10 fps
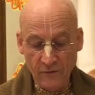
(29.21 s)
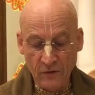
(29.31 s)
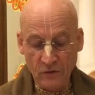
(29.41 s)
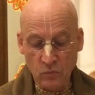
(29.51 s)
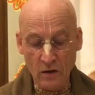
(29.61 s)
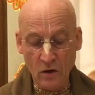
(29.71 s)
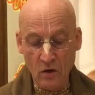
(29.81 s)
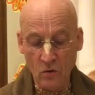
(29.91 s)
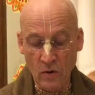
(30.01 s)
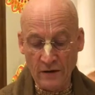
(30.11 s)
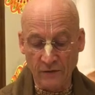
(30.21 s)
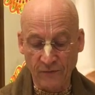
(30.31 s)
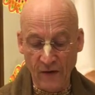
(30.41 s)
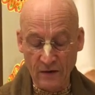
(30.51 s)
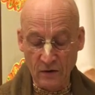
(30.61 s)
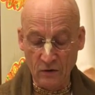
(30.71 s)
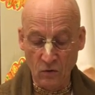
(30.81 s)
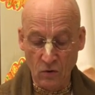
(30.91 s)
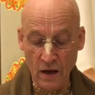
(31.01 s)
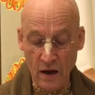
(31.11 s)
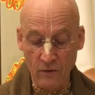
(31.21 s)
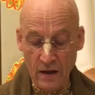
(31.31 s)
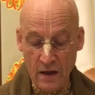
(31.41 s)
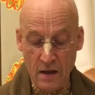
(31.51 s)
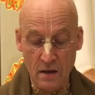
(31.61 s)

one who has offended Lord Hari,